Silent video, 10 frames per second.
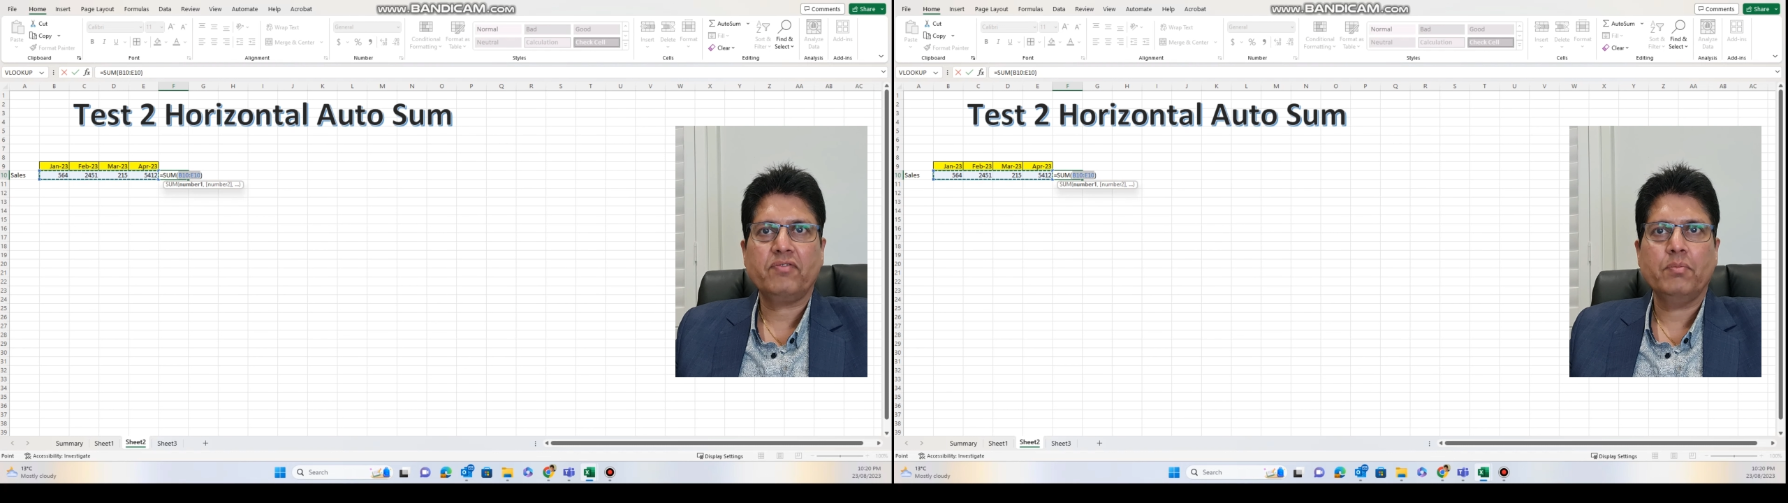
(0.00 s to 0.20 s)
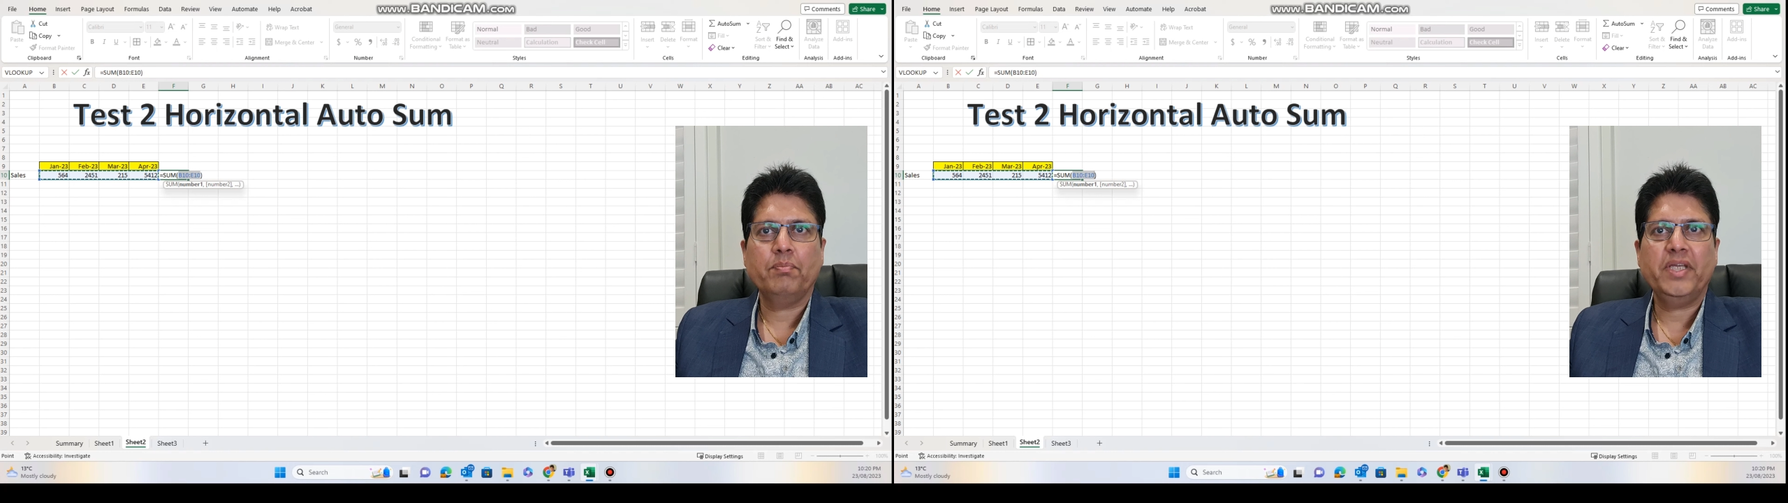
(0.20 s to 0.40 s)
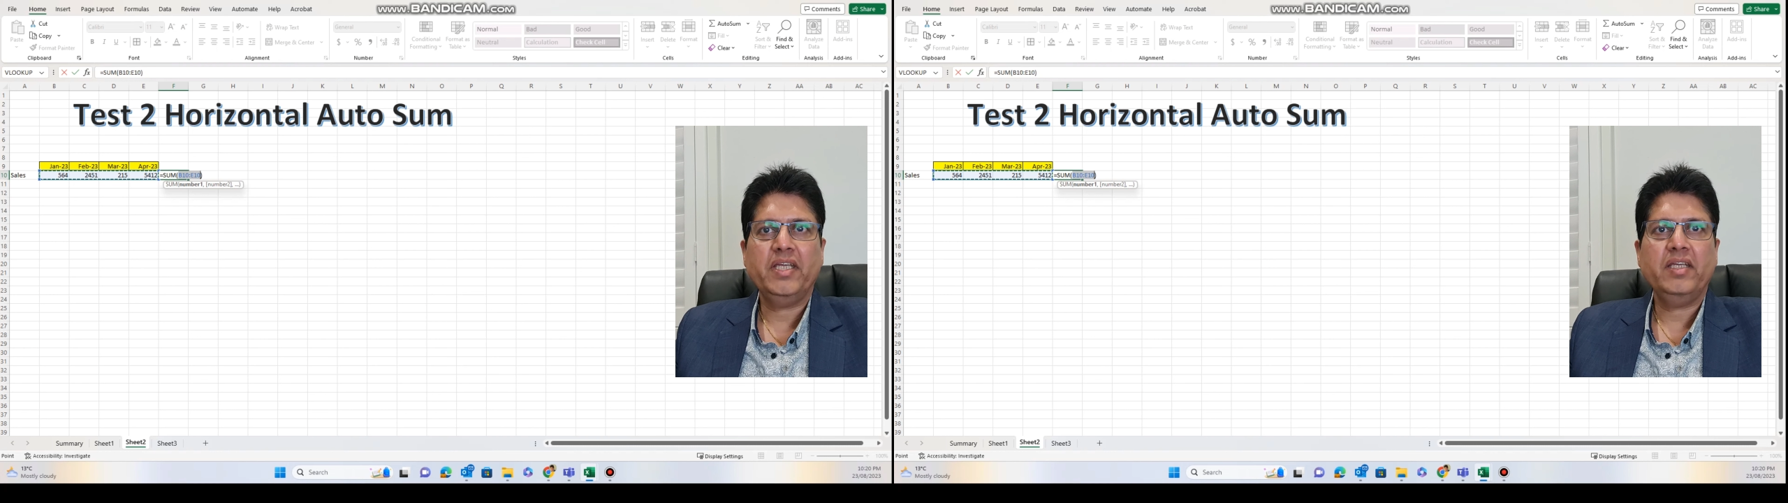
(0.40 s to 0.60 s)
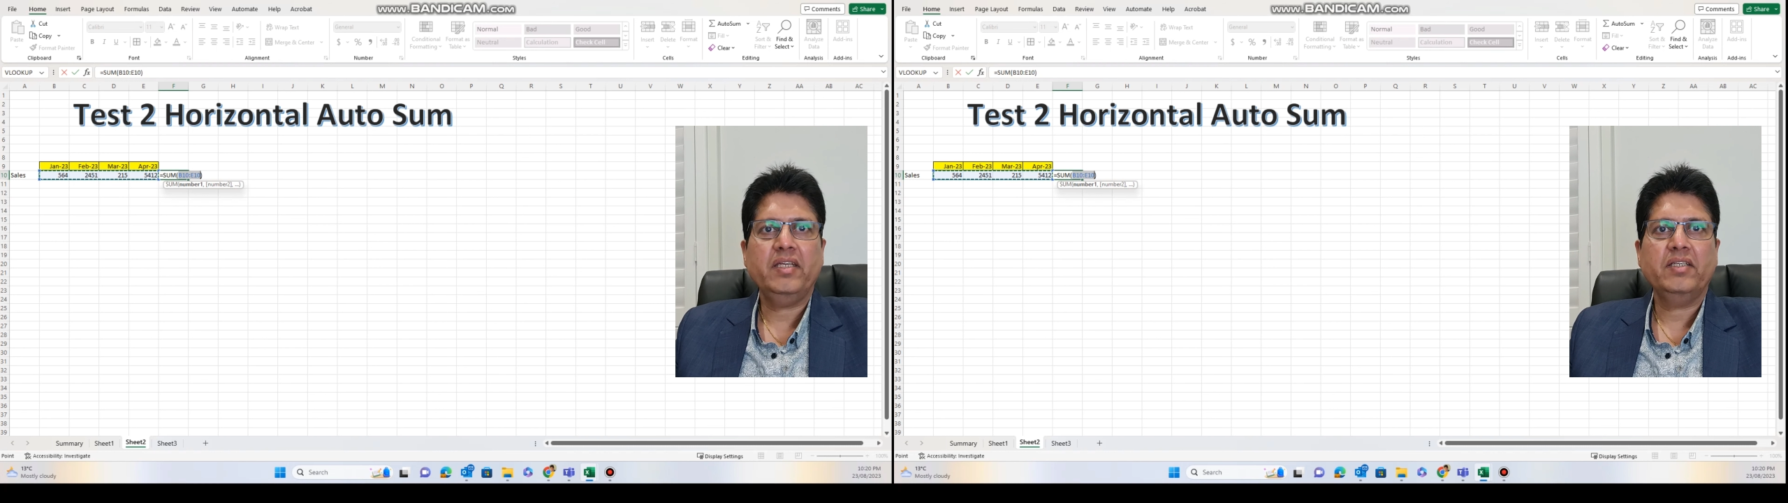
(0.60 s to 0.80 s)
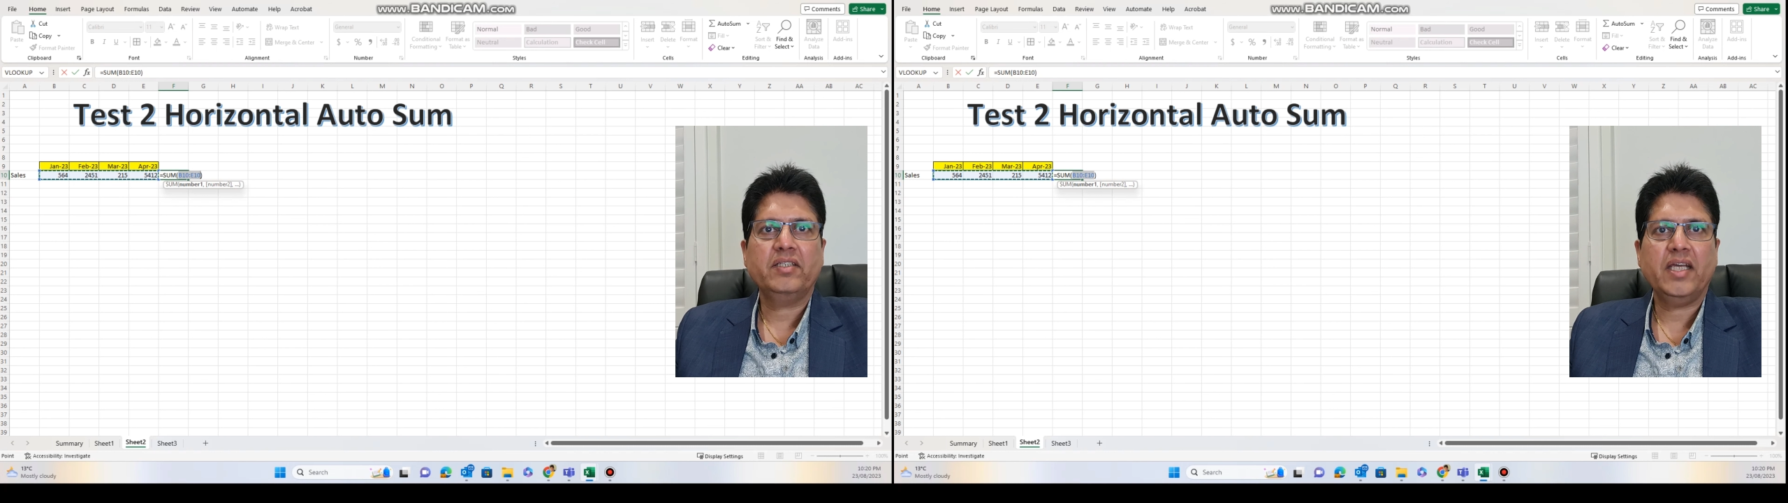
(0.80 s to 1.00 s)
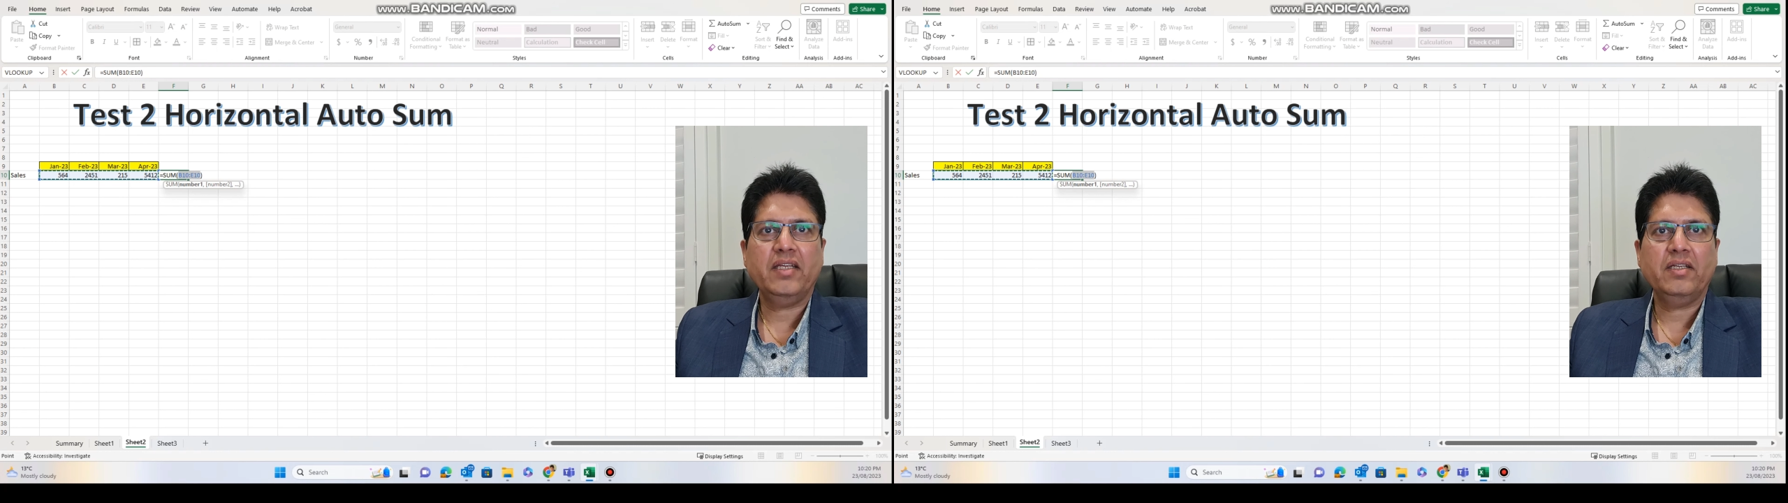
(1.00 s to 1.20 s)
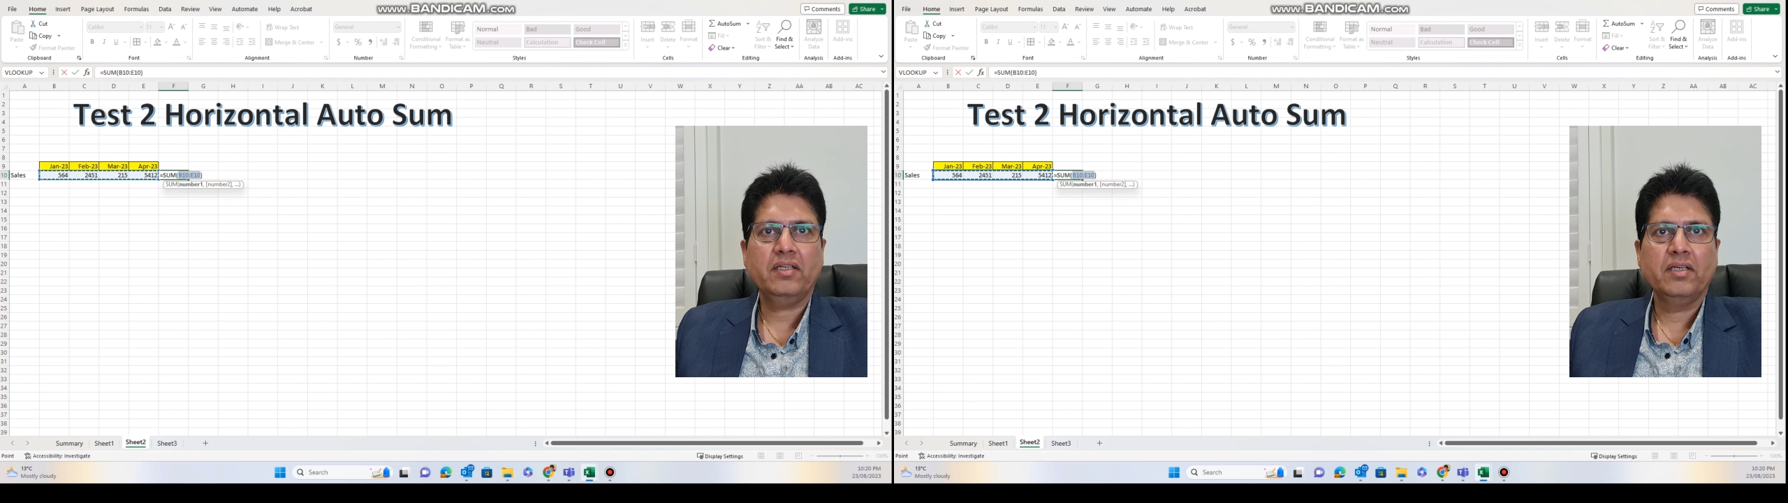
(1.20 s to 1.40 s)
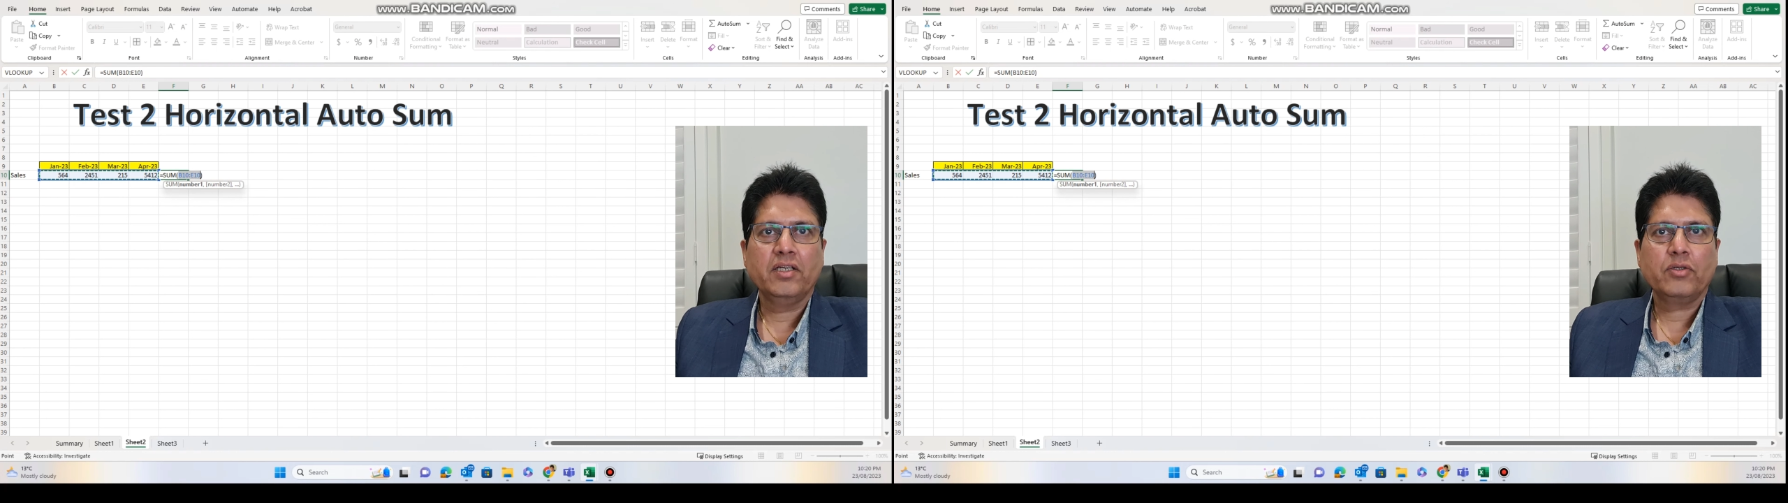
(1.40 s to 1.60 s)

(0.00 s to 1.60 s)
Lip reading: from B10